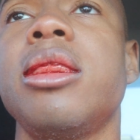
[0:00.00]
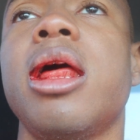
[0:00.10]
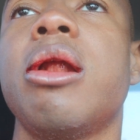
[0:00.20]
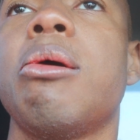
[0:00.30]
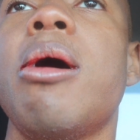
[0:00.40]

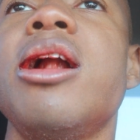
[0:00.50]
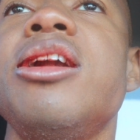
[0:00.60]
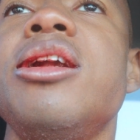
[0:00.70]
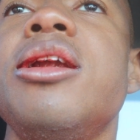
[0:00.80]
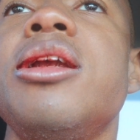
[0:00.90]
that are
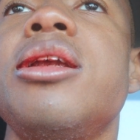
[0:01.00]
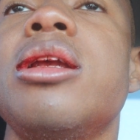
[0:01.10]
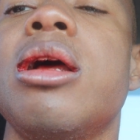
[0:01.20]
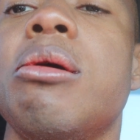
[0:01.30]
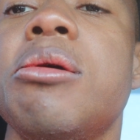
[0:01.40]
watching this,
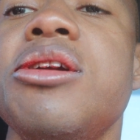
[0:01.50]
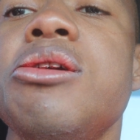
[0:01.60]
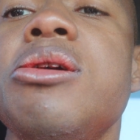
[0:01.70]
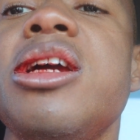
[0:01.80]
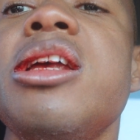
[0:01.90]
would
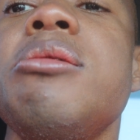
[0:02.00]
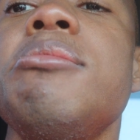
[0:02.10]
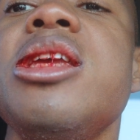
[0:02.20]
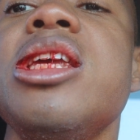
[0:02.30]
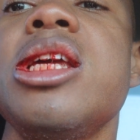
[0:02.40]
you kiss
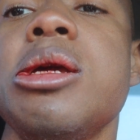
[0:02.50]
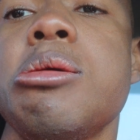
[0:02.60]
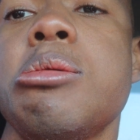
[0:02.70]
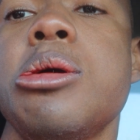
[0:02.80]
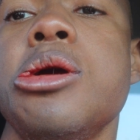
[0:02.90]
me?
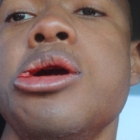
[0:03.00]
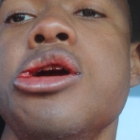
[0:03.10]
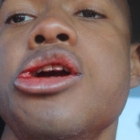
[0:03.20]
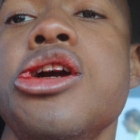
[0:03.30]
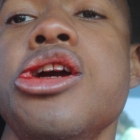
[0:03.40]

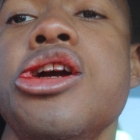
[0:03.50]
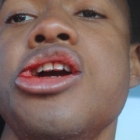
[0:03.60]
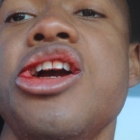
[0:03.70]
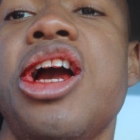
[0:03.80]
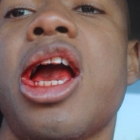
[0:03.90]
Mm-hmm.
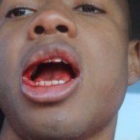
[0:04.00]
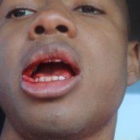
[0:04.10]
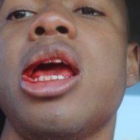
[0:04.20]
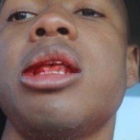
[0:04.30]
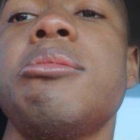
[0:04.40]
Can you
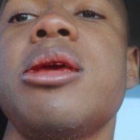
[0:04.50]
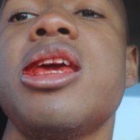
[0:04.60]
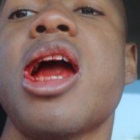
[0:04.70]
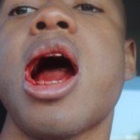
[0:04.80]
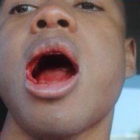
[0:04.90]
kiss me?